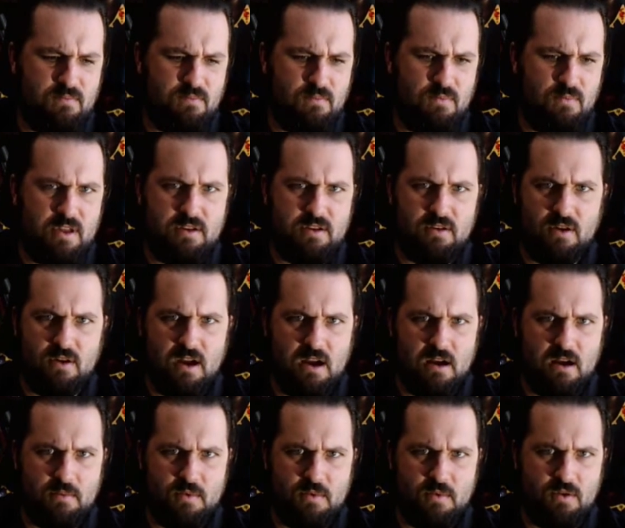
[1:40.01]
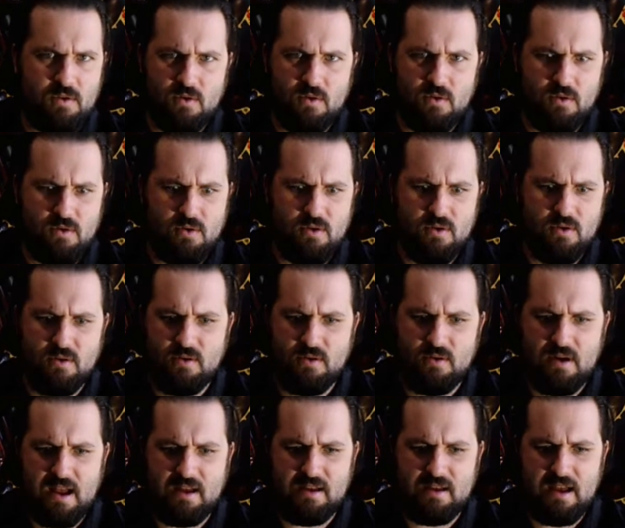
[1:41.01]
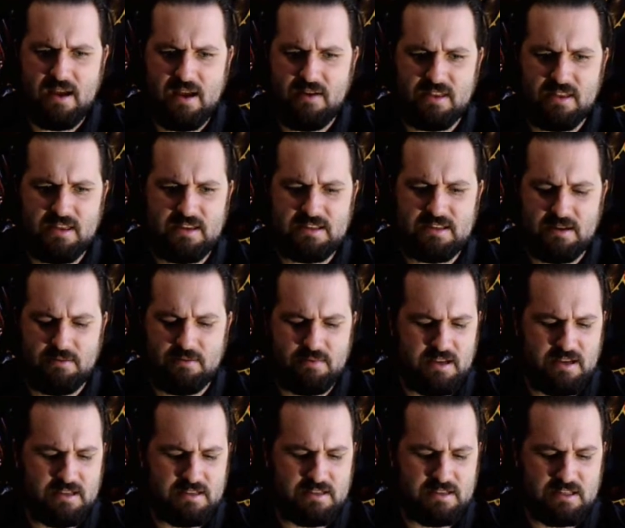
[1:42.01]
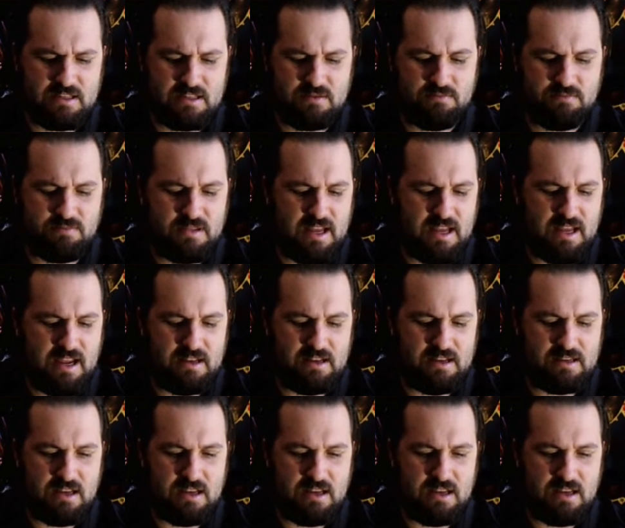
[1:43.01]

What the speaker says: with your armor or having these templates explained,